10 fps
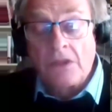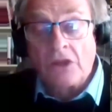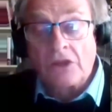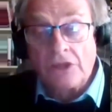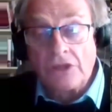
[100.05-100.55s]

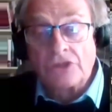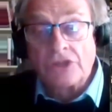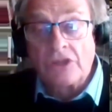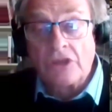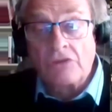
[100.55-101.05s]
are
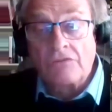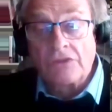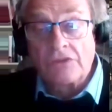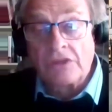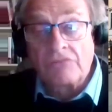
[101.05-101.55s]
gloating over
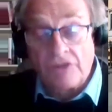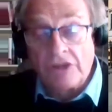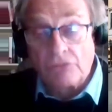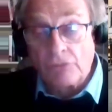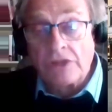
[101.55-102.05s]
the
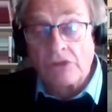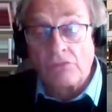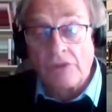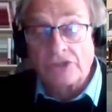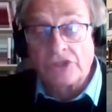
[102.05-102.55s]
very real
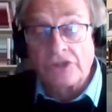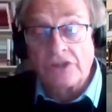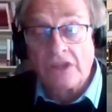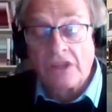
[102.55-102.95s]
Russian